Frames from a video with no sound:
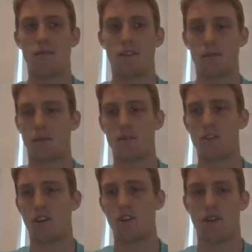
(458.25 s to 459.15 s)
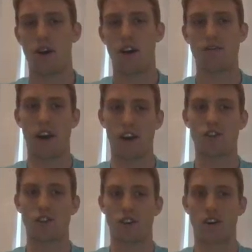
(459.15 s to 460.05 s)
from concerns around fake
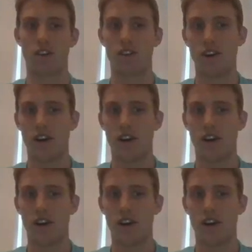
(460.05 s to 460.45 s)
sugar